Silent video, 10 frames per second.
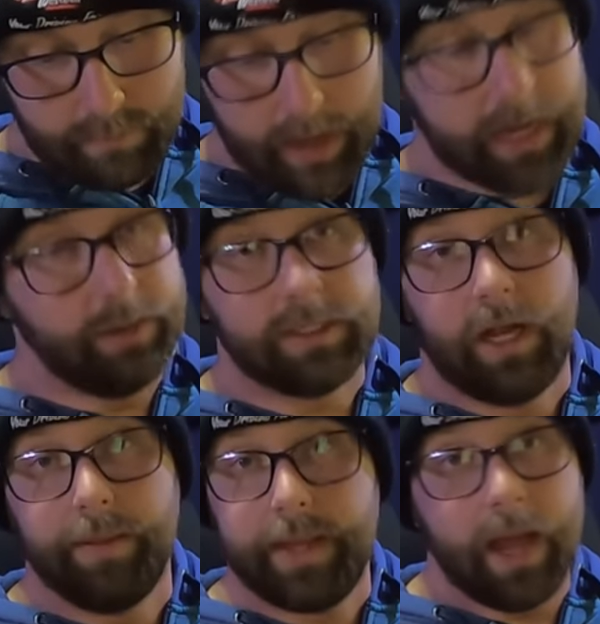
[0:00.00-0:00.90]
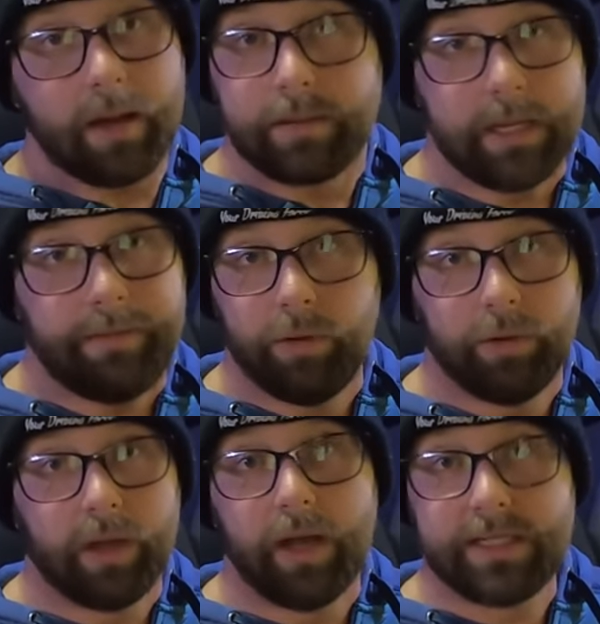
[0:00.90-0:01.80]
And he was telling me, yeah, he
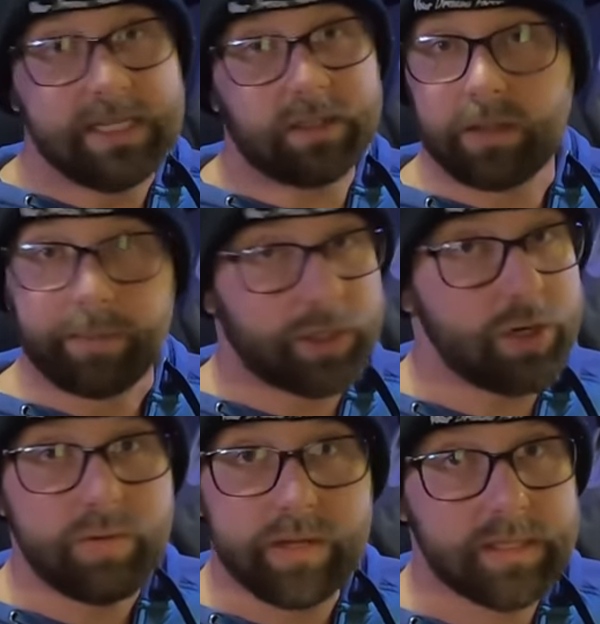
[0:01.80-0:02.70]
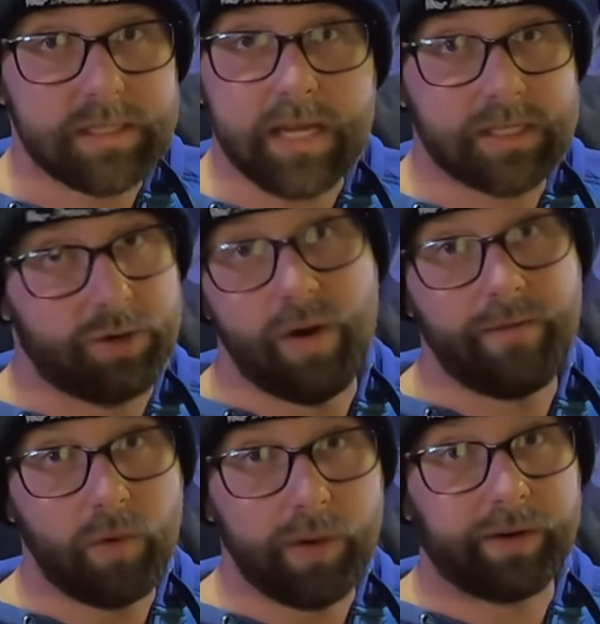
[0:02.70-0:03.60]
fueled uh, diesel number two in the States through
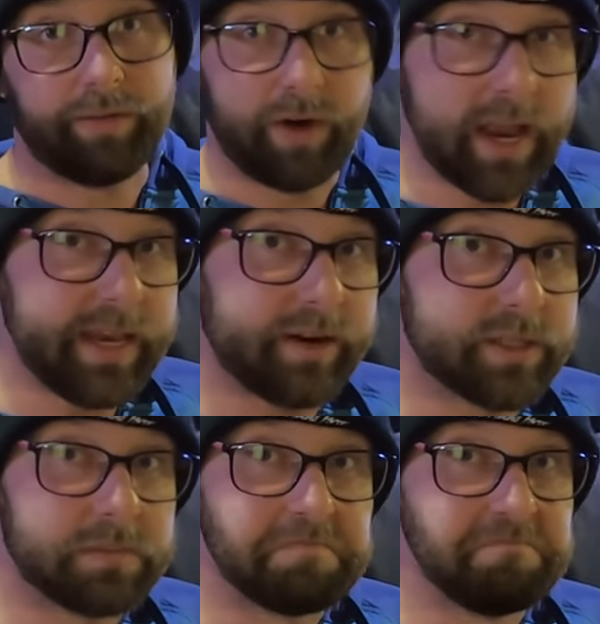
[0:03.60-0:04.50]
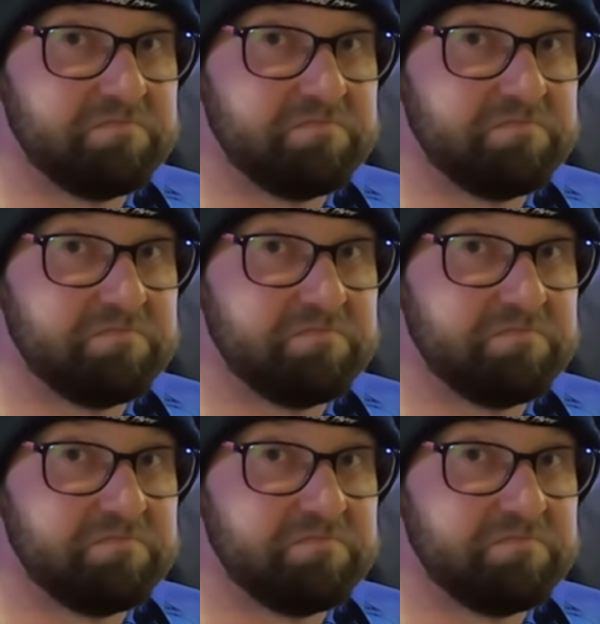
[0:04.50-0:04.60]
every winter for eight years.